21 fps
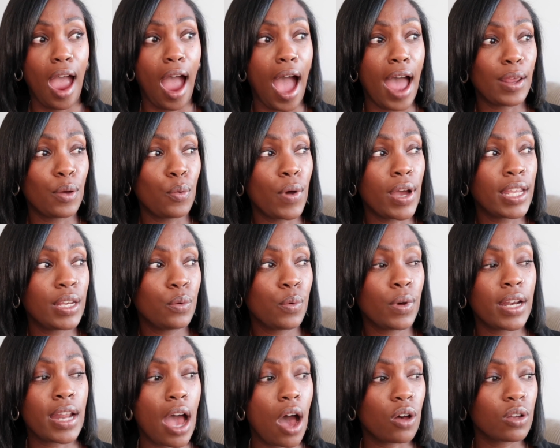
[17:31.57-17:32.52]
I didn't want
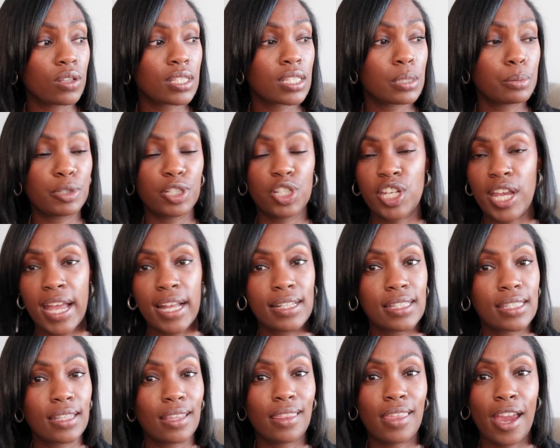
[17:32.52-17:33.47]
anyone else to project
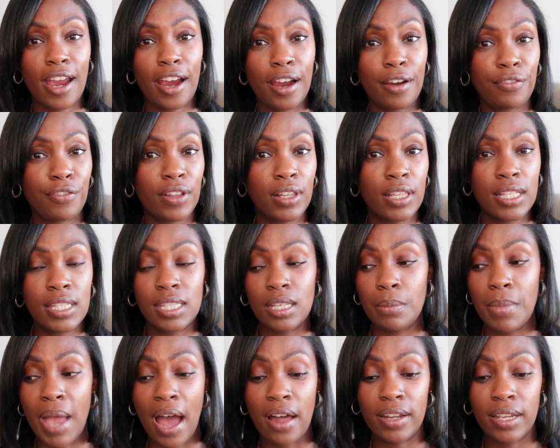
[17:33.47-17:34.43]
their feelings
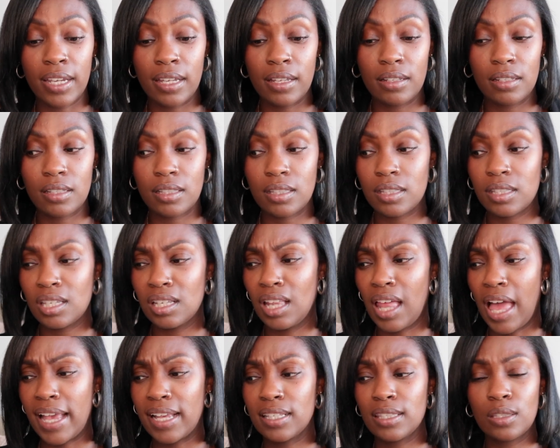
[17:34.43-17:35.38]
about it to
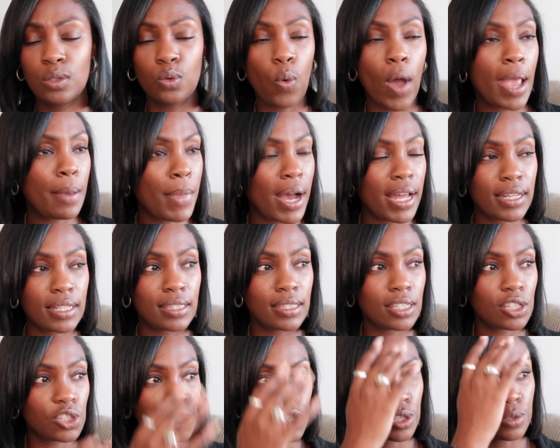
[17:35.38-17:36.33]
like sway my
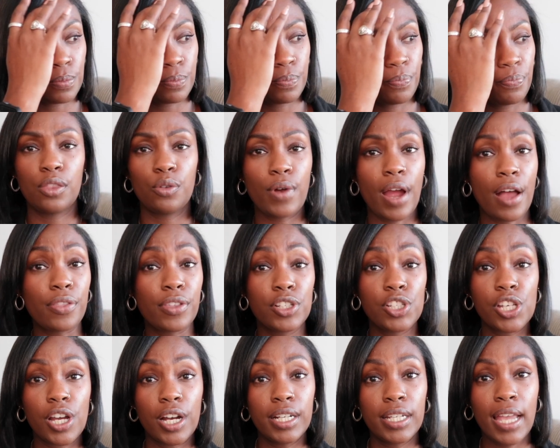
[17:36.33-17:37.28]
decision. Throughout the
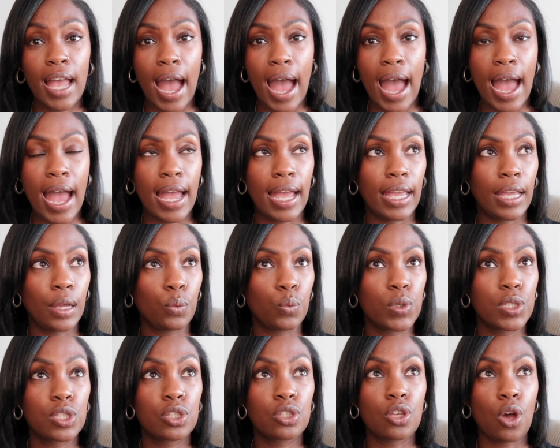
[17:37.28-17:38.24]
journey, I
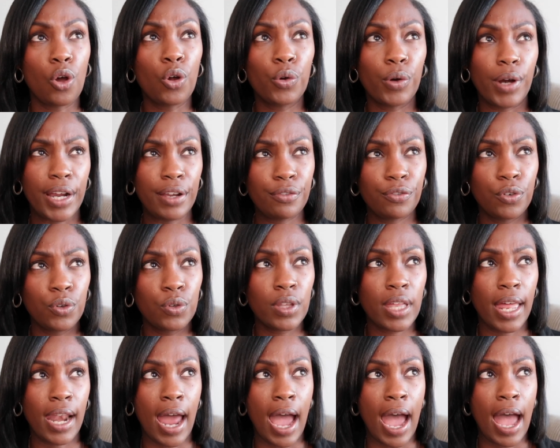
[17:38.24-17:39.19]
was so grateful
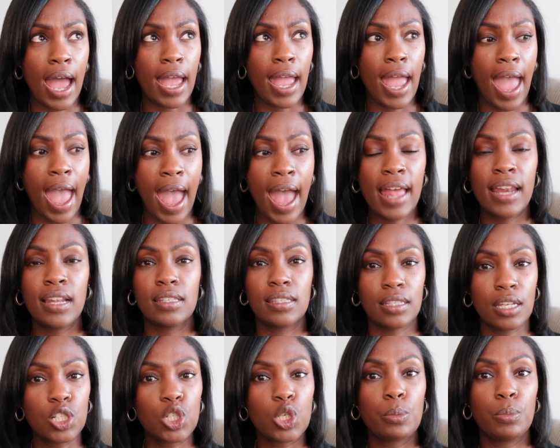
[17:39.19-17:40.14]
that I had
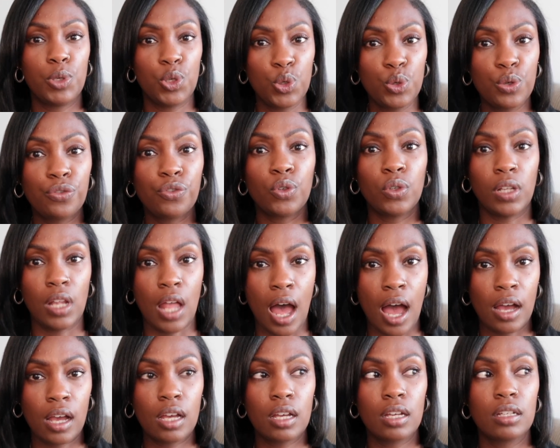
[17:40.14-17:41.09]
such a beautiful
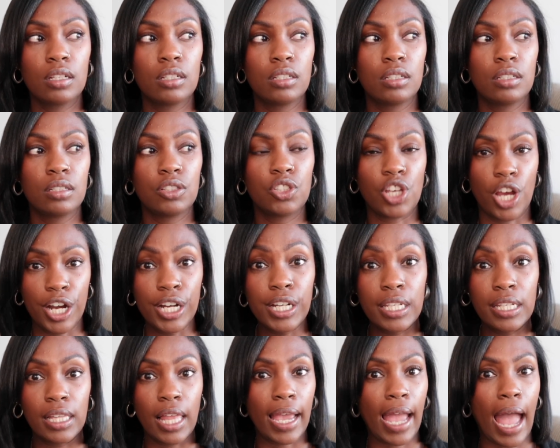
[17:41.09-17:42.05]
lock
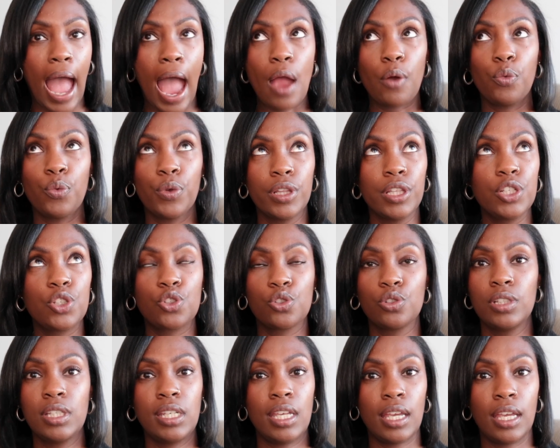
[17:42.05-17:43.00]
journey. Like I really
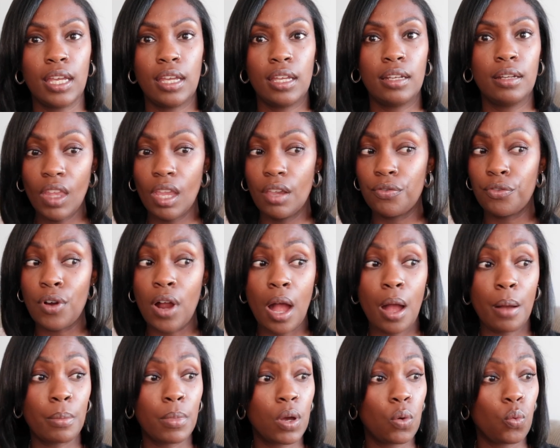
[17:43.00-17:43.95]
truly did.
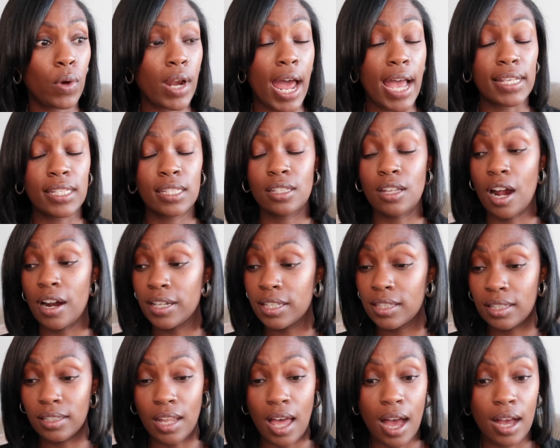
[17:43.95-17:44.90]
From when I
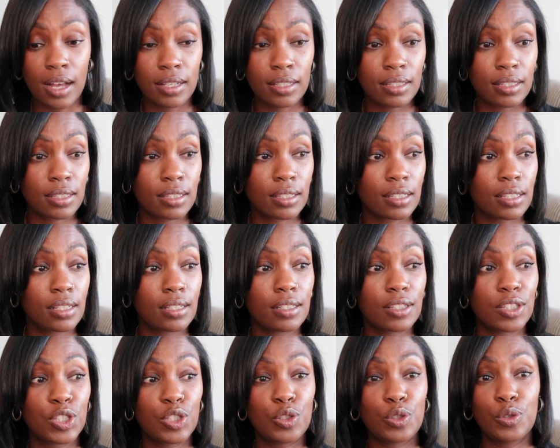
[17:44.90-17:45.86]
started the locks
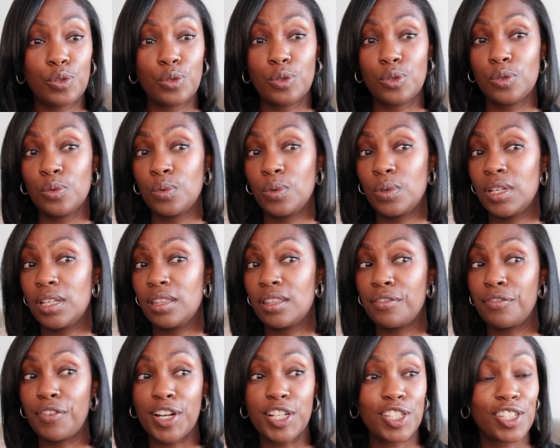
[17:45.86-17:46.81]
to the
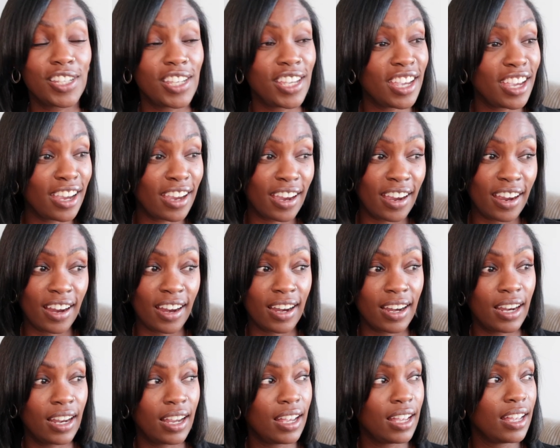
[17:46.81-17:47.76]
first
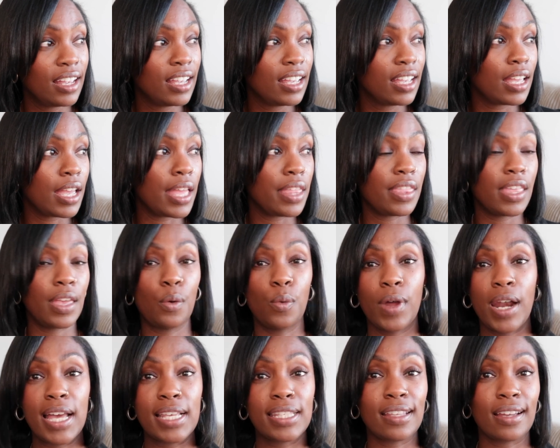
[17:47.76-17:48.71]
year, and then
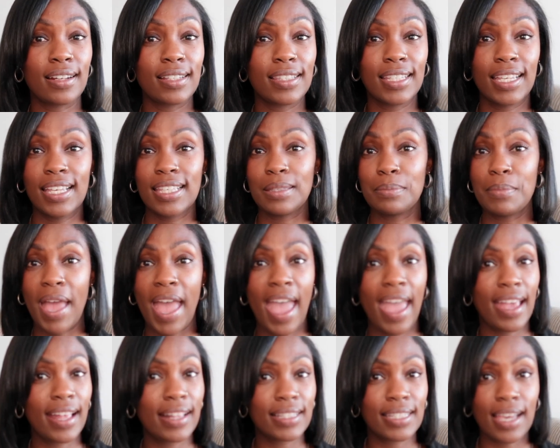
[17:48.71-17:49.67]
when I started to get some
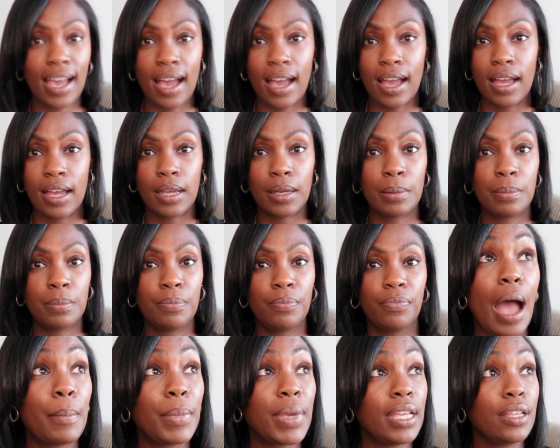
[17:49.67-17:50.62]
hang time.
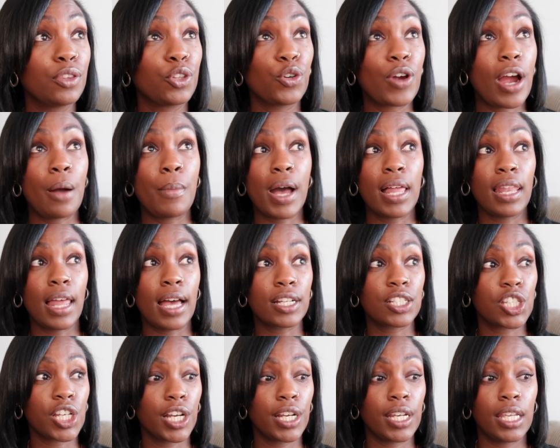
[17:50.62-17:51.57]
I mean, throughout my
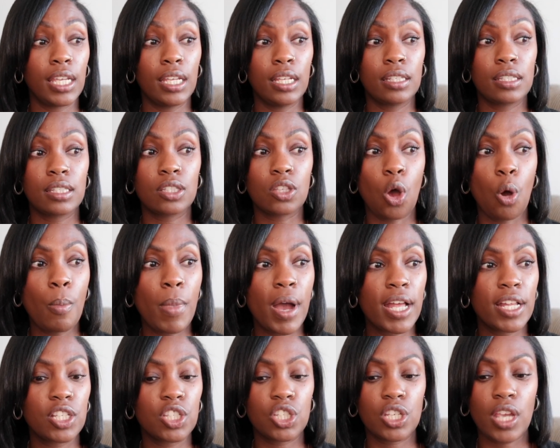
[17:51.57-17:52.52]
lock journey, so
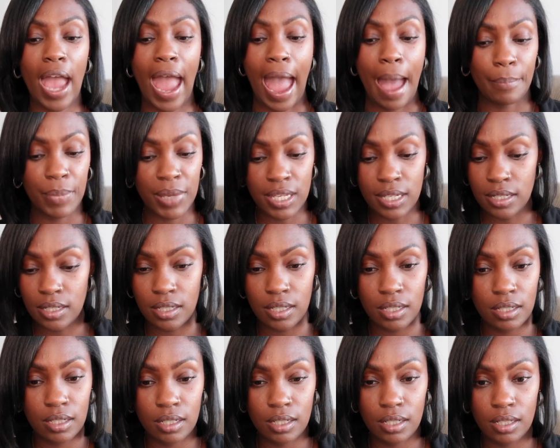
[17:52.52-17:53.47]
much happened.
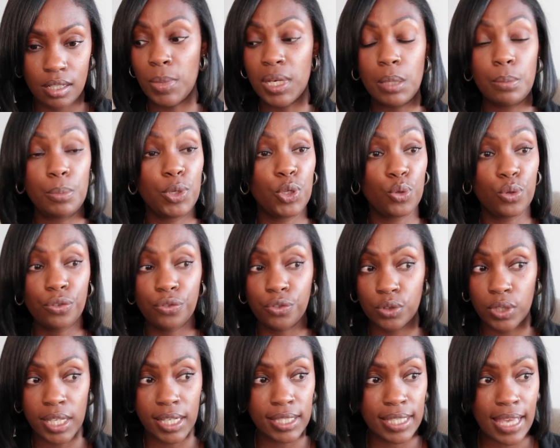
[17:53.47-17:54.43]
So many beautiful
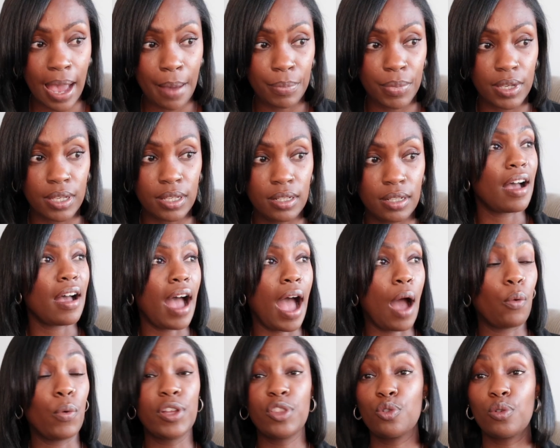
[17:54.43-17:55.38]
things happened.
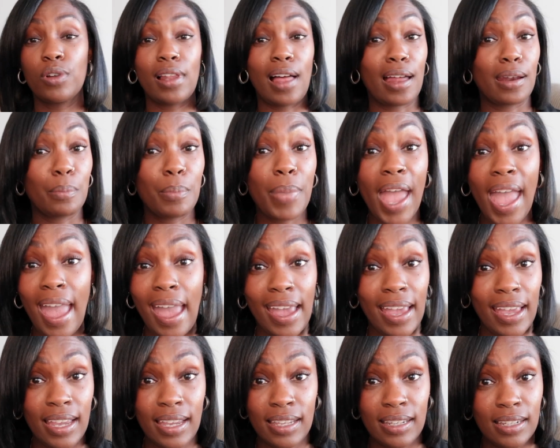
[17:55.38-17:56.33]
I went through a lot of
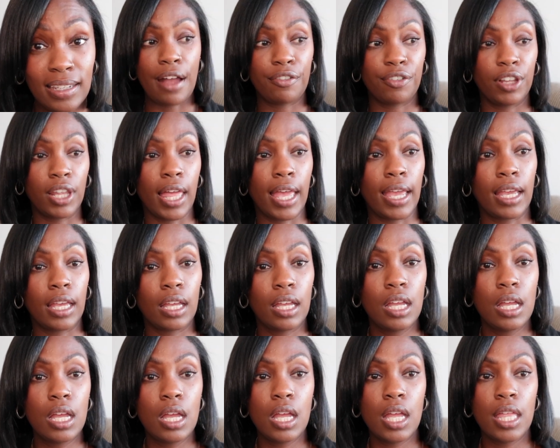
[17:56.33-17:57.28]
pain. I feel like
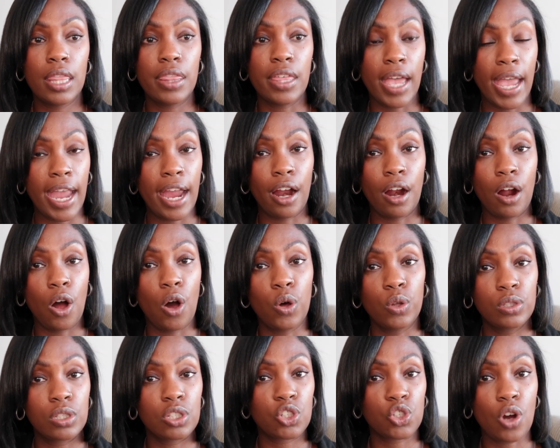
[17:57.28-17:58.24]
the hair
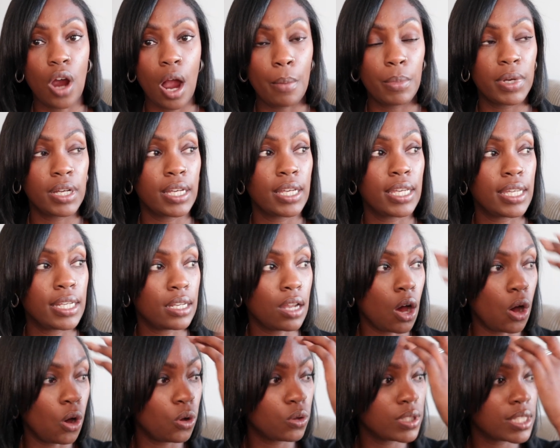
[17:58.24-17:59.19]
holds trauma and
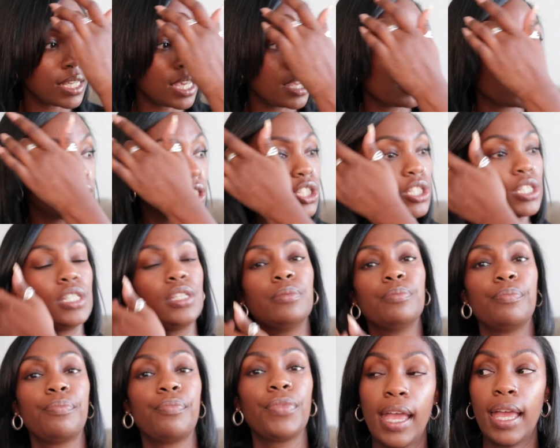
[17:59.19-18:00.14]
holds energy,
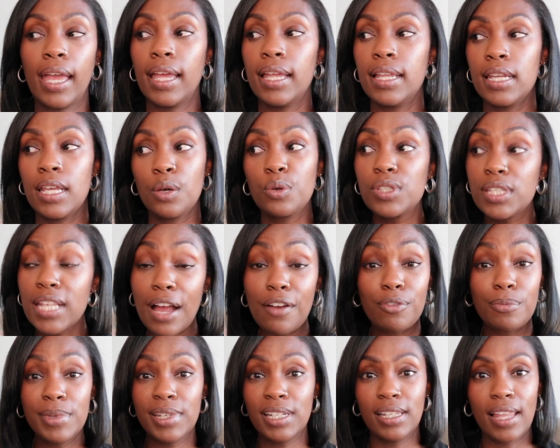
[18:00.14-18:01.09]
and it was time
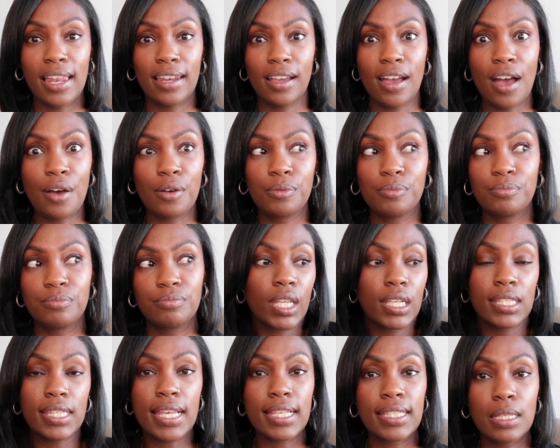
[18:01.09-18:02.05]
for me to let it go.
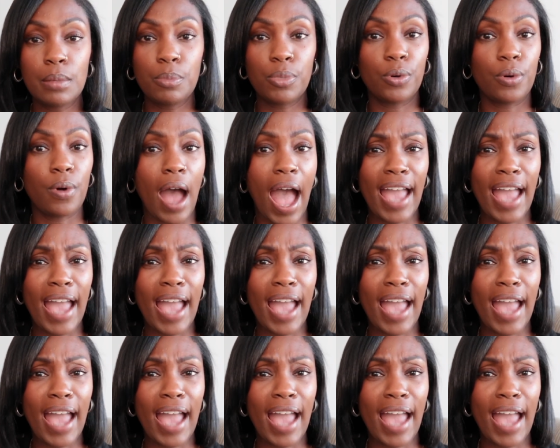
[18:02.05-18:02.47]
It's that simple.